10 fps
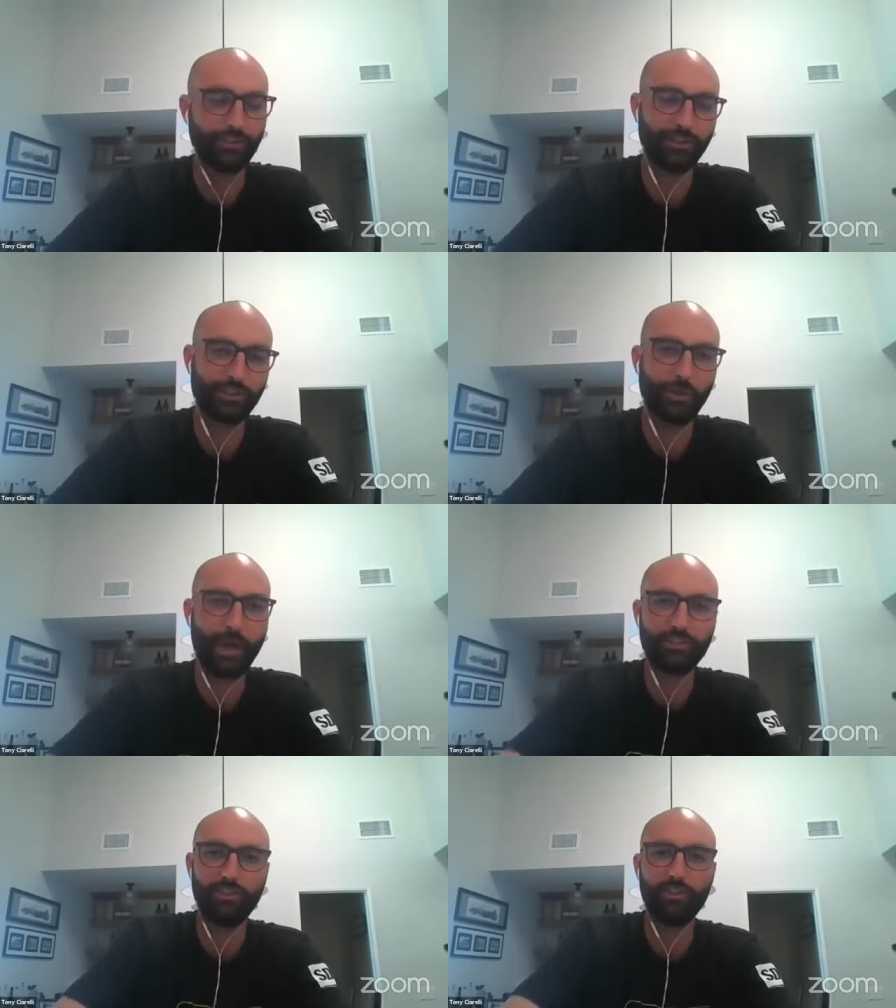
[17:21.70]
So let's go
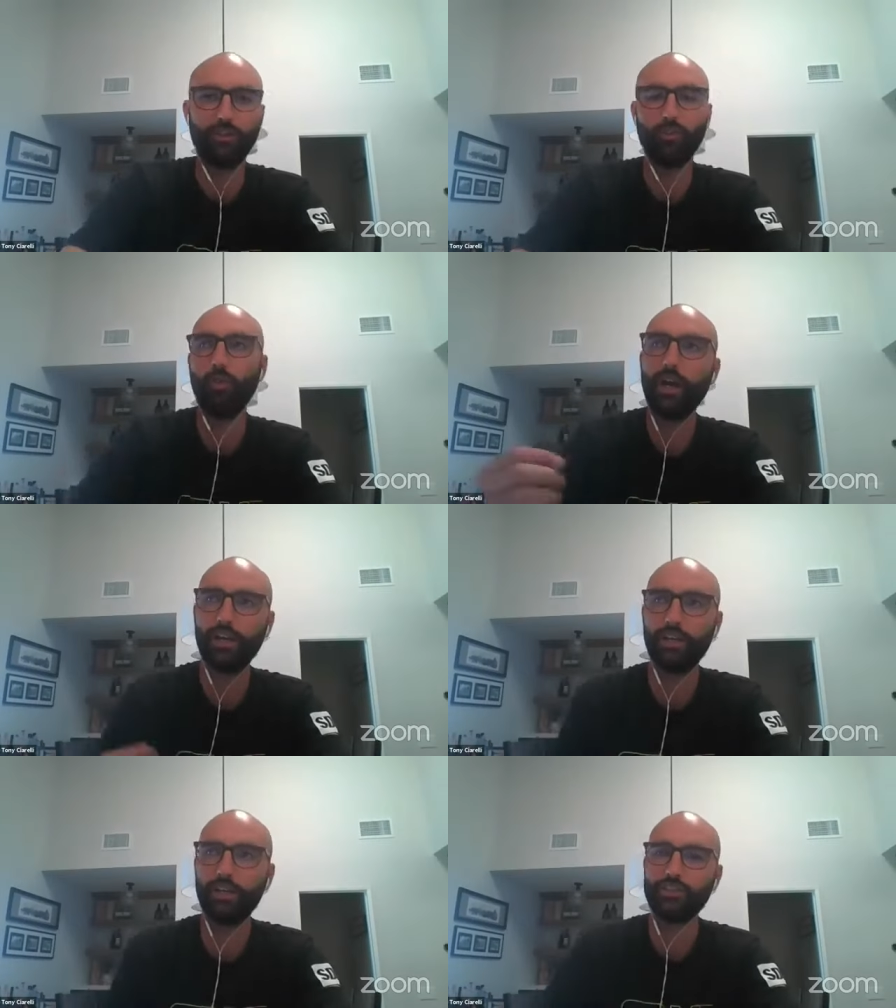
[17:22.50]
back to you.
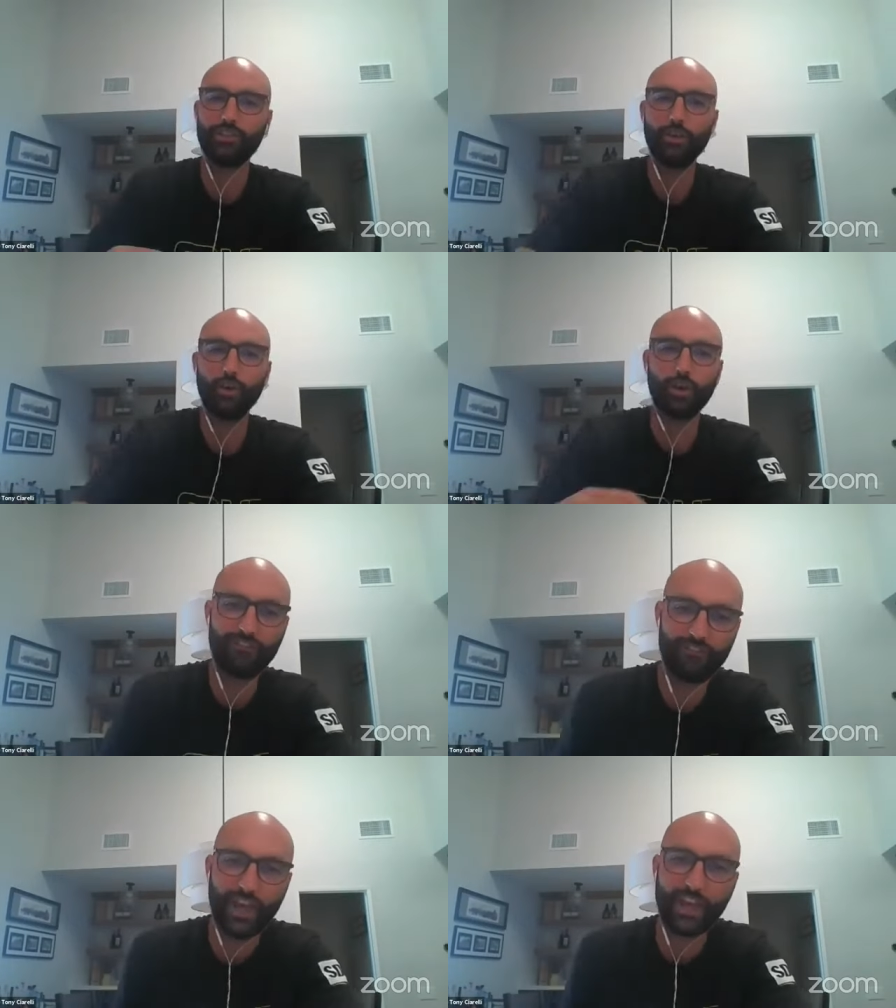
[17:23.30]
What is your
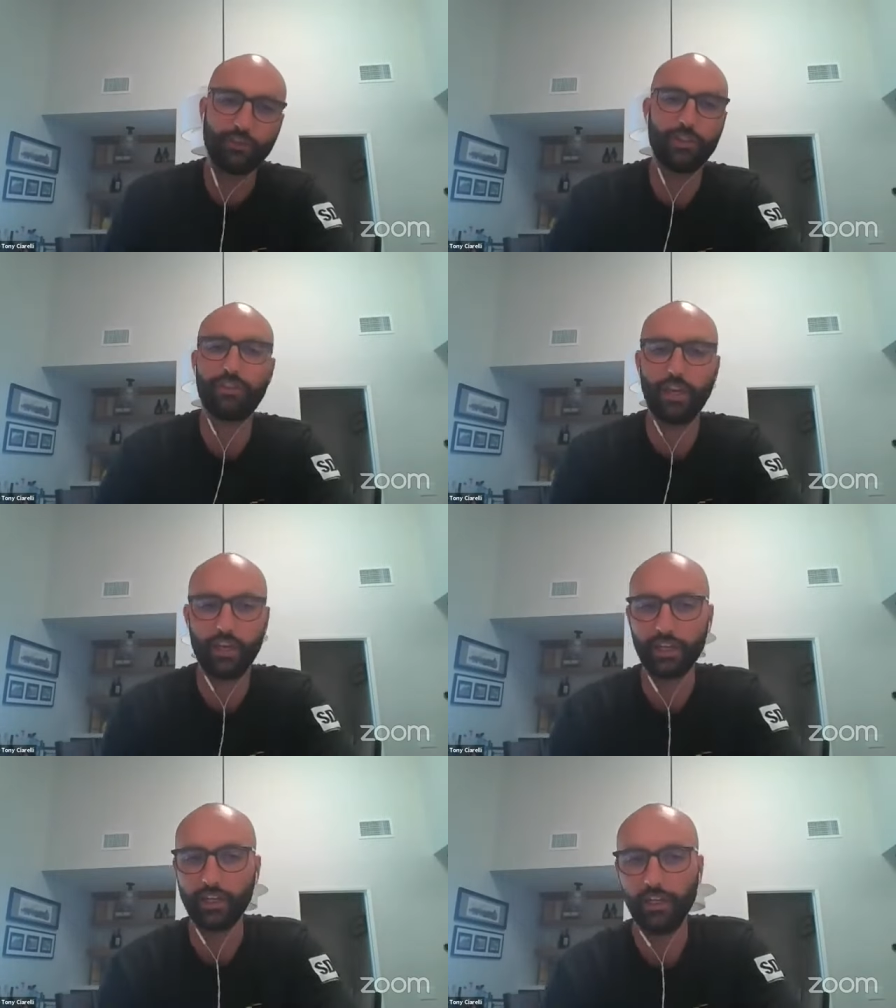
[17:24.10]
favorite
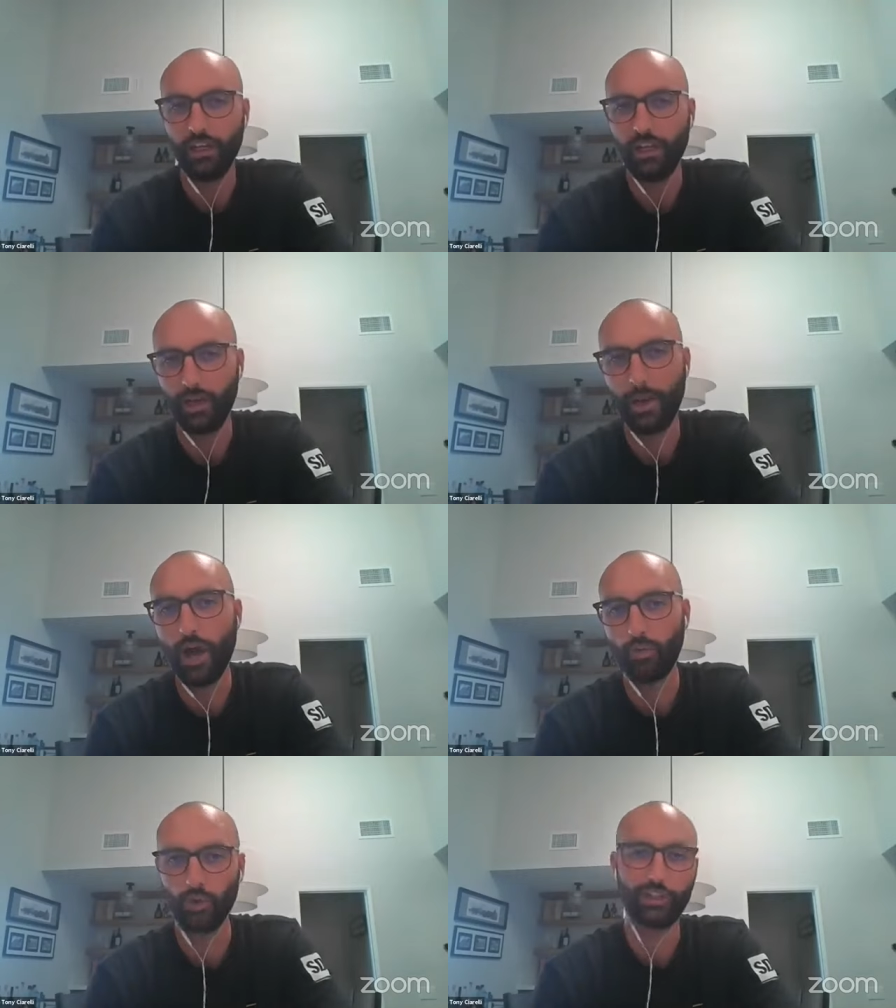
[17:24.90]
thing?
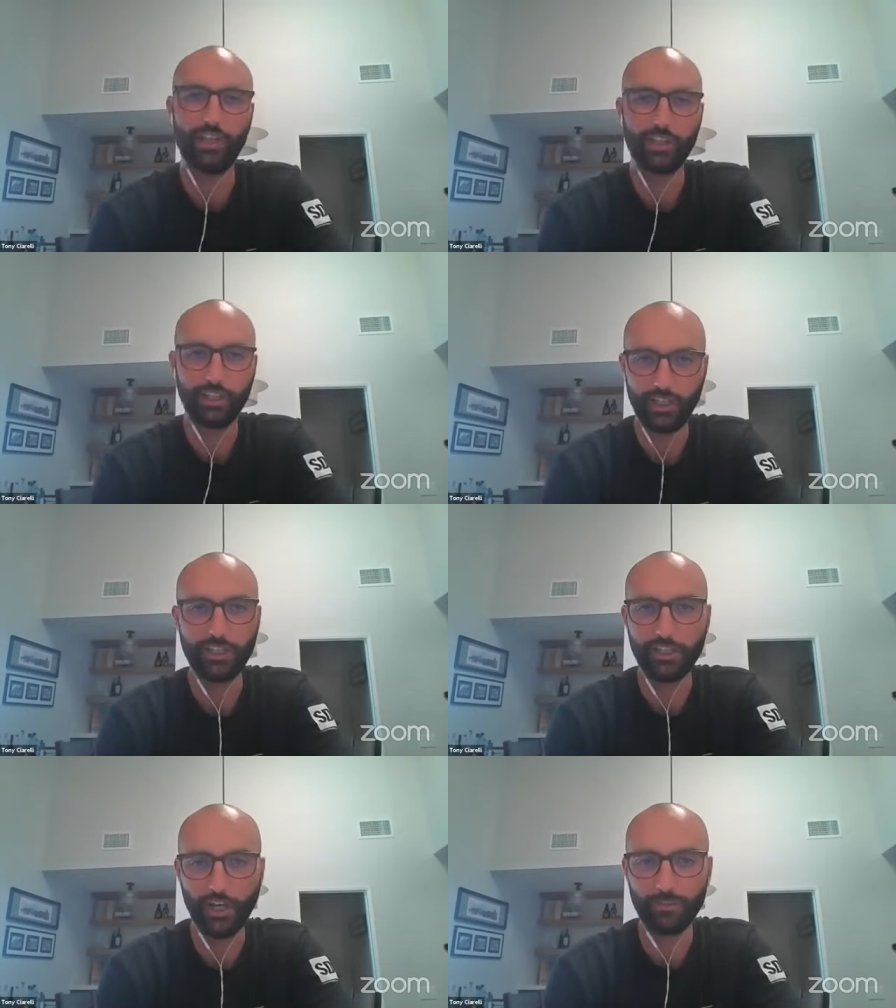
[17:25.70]
about working in
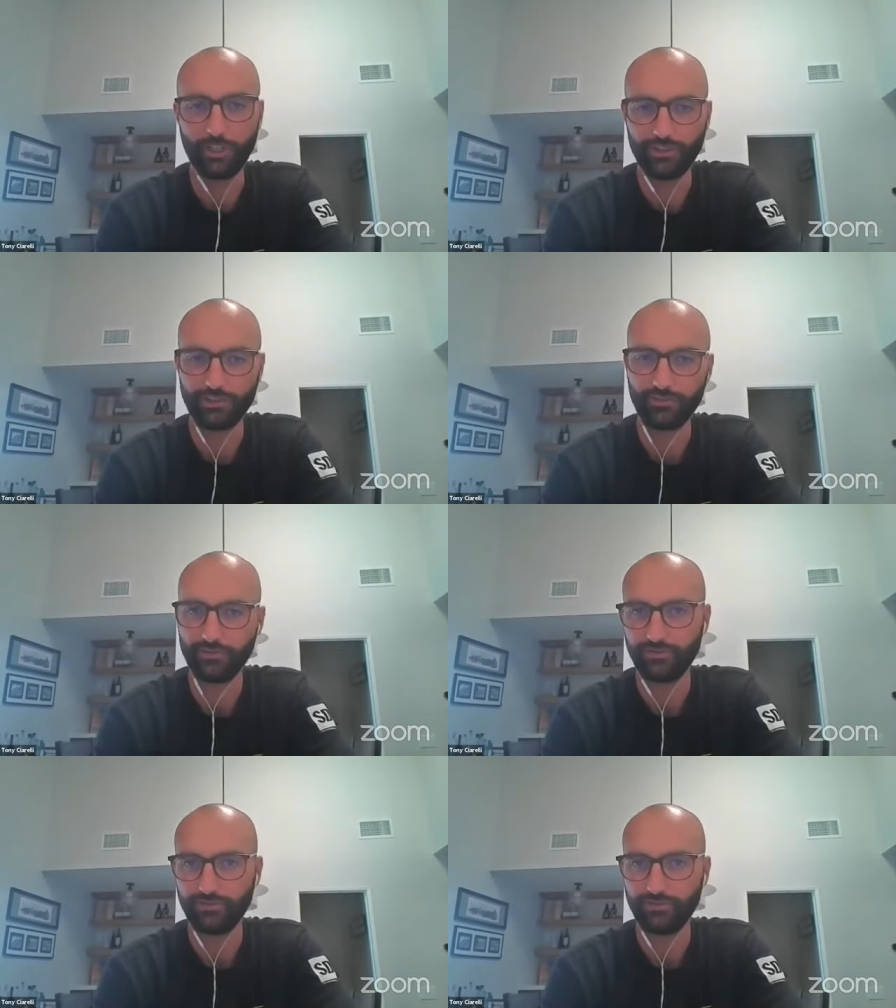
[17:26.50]
e-commerce?